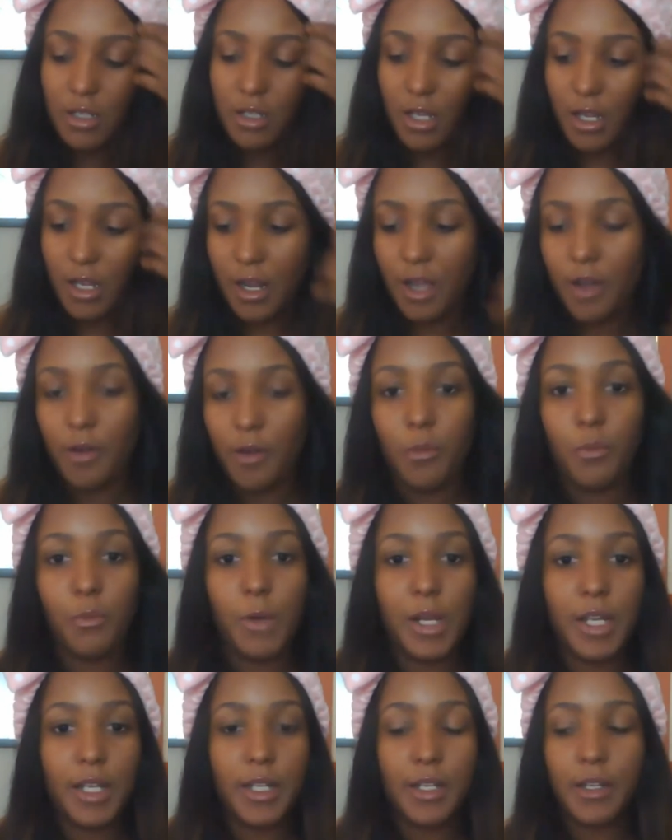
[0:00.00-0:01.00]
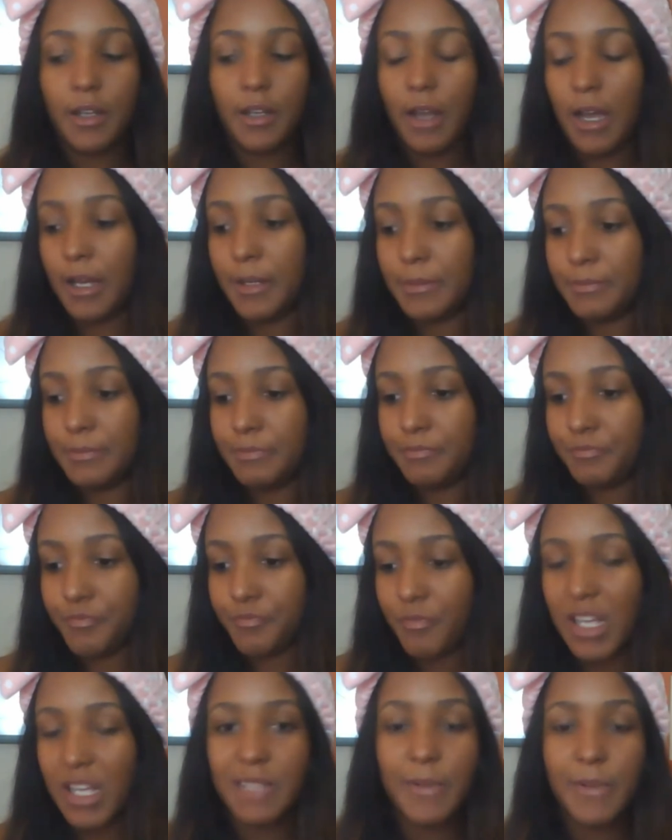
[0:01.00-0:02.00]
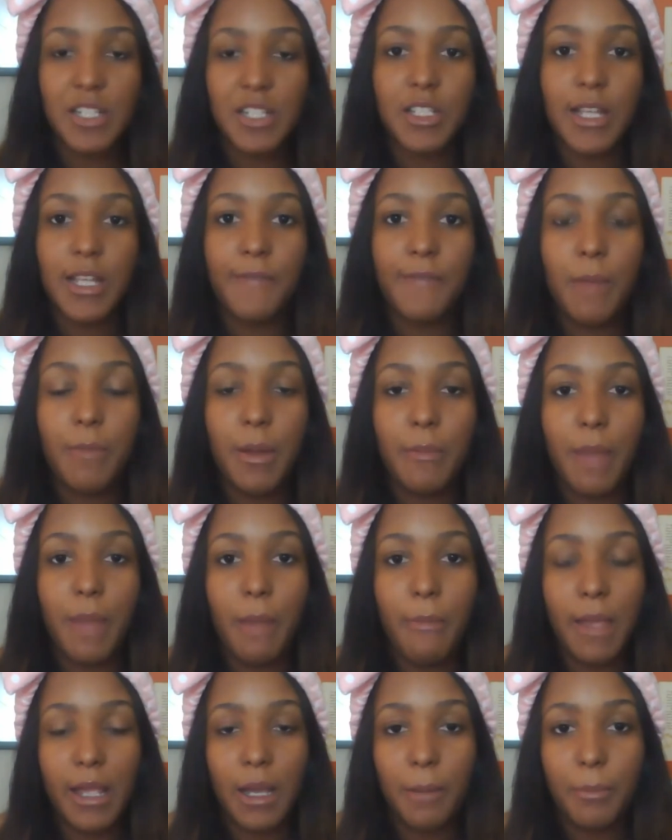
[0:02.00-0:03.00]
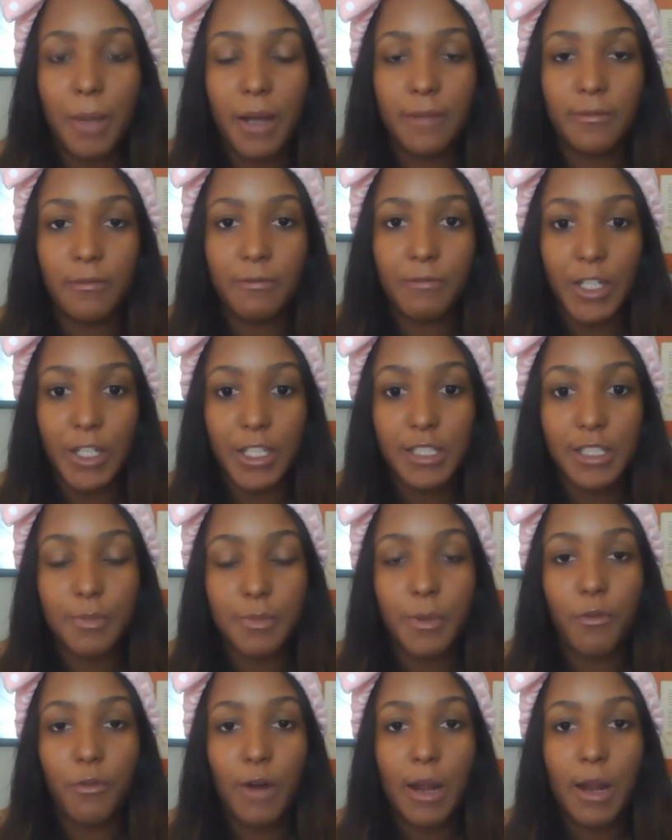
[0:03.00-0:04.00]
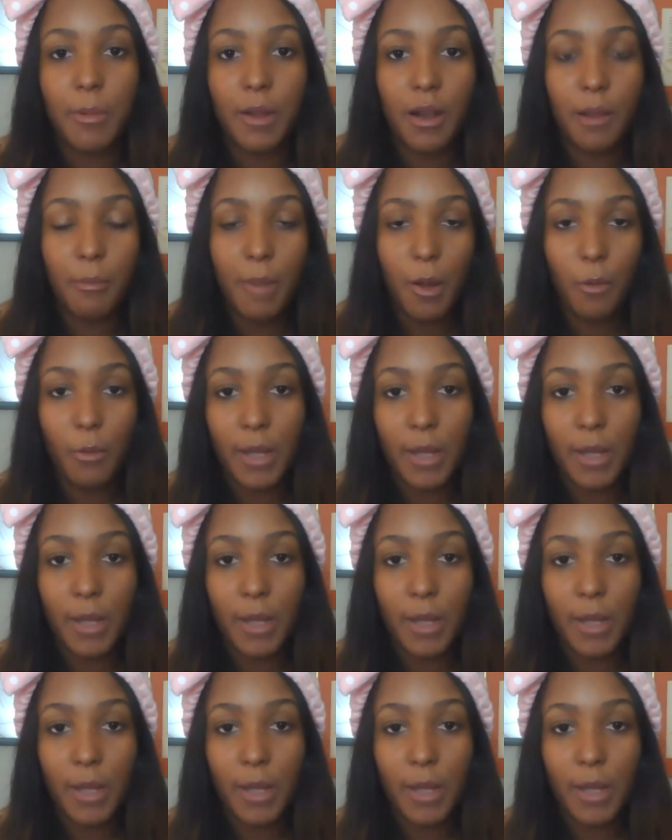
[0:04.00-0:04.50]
You know, when, especially if I put my makeup on first before I put on my